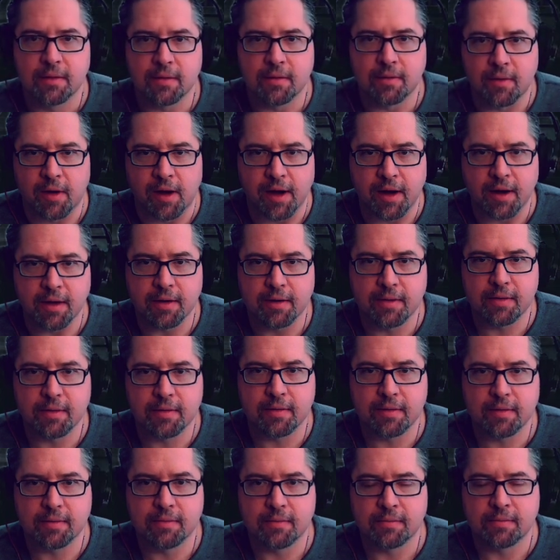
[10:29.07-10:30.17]
right?
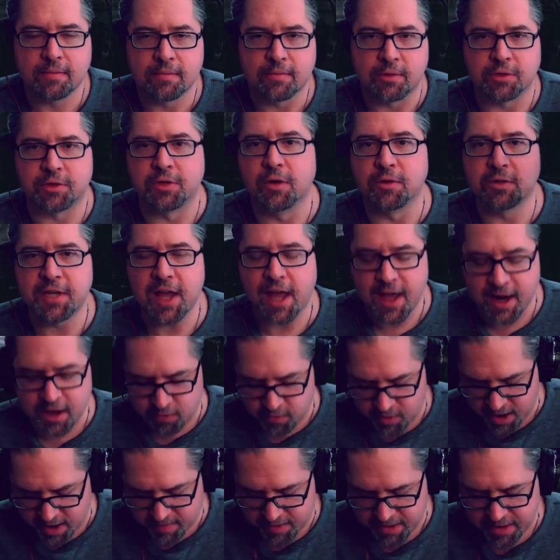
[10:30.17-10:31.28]
There's no tag
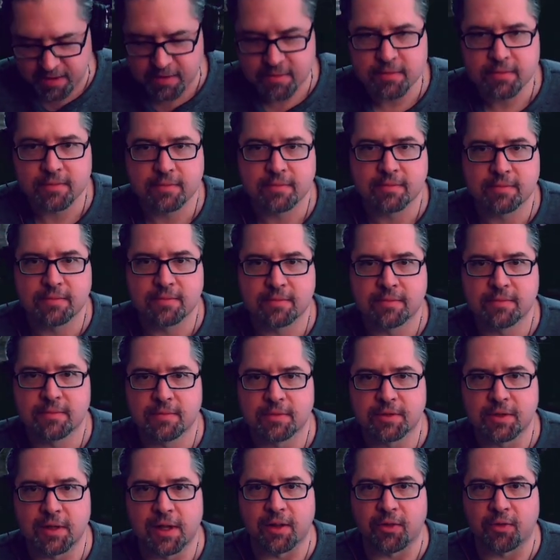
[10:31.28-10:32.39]
rabbit,
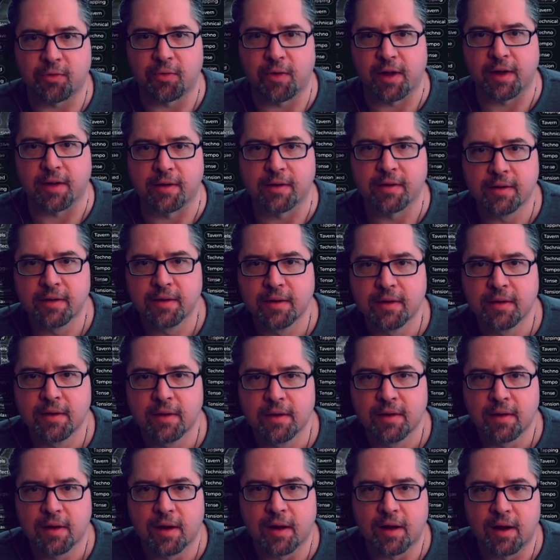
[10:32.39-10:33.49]
so that's fine.
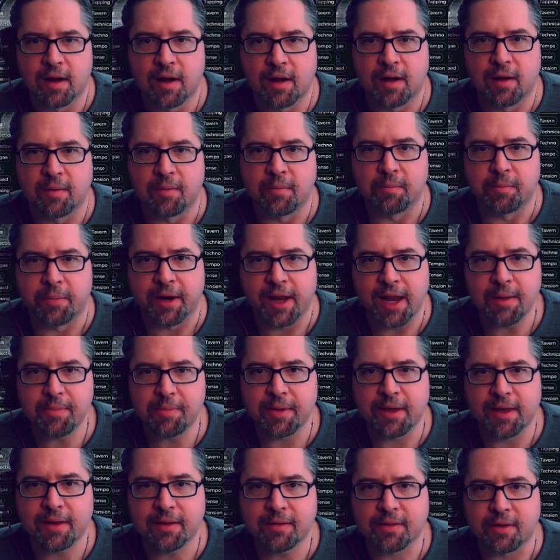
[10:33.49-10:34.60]
But
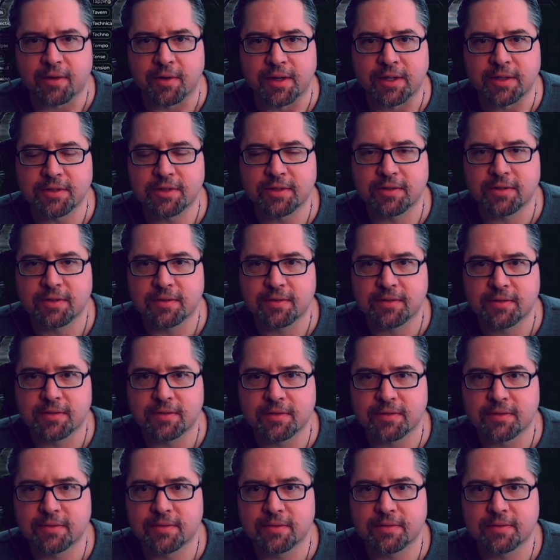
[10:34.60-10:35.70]
8-bit there is,
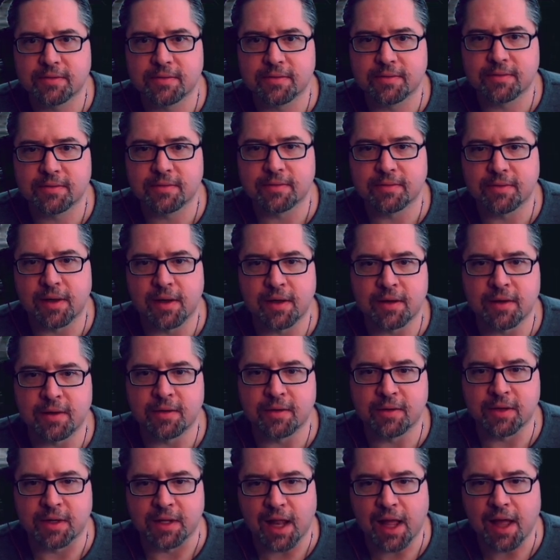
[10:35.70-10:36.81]

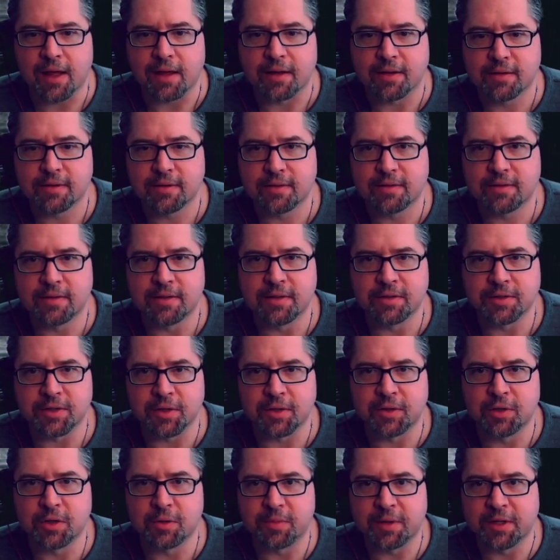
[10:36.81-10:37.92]
and look at that. There's a
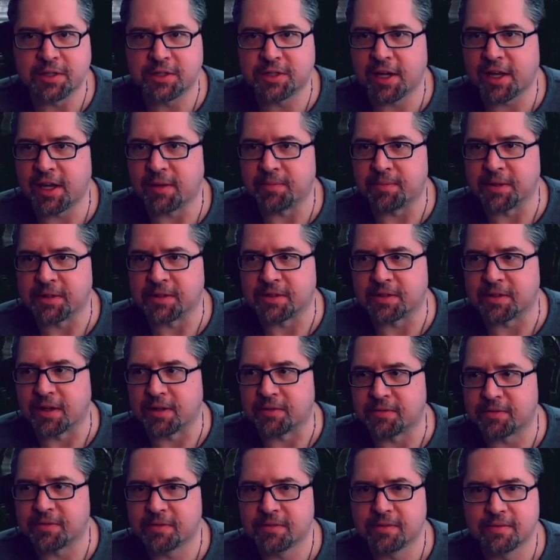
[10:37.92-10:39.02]
whole bunch of 8-bit
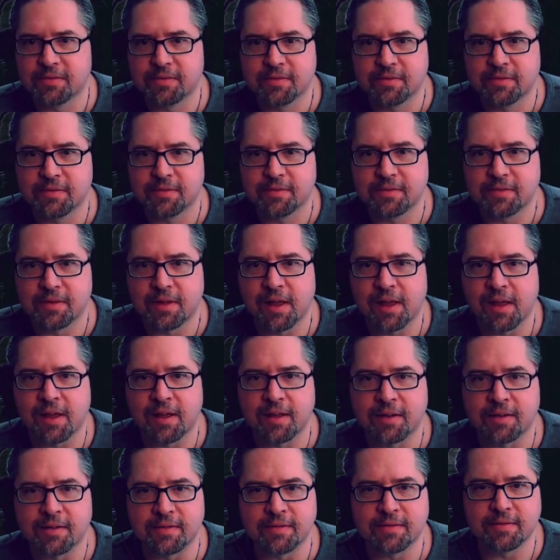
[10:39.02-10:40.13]
stuff,
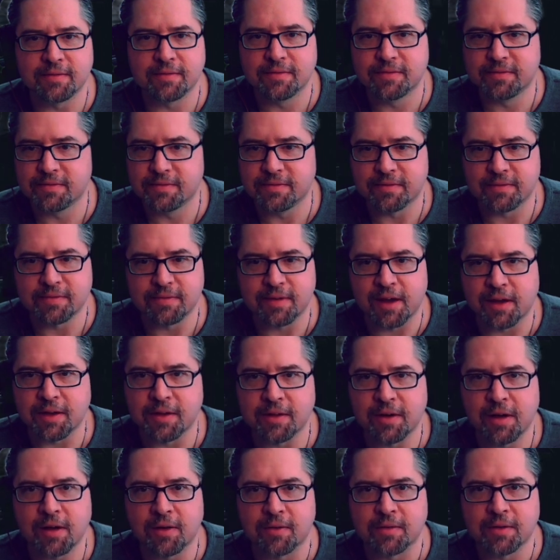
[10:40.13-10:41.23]
and now you
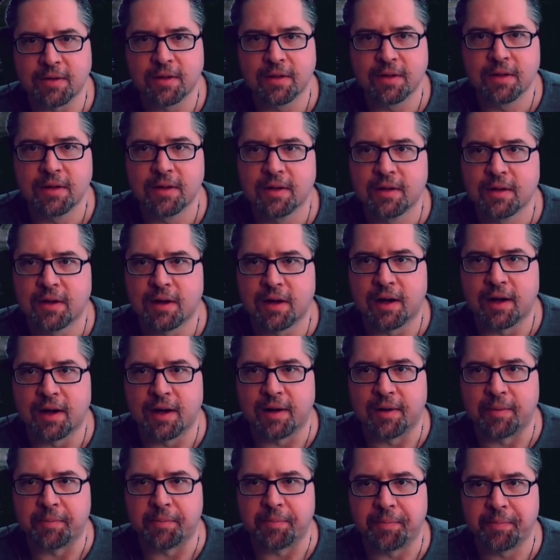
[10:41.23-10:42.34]
know.
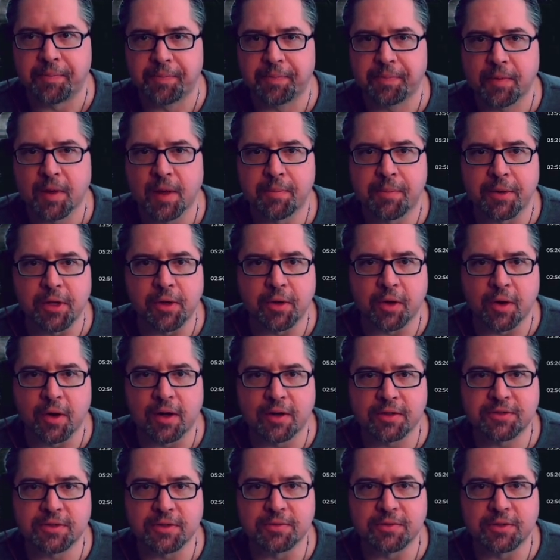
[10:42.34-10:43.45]
But you can
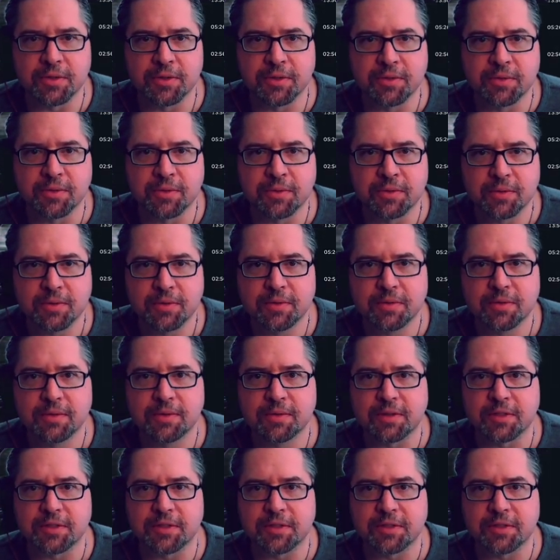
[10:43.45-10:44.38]
also do the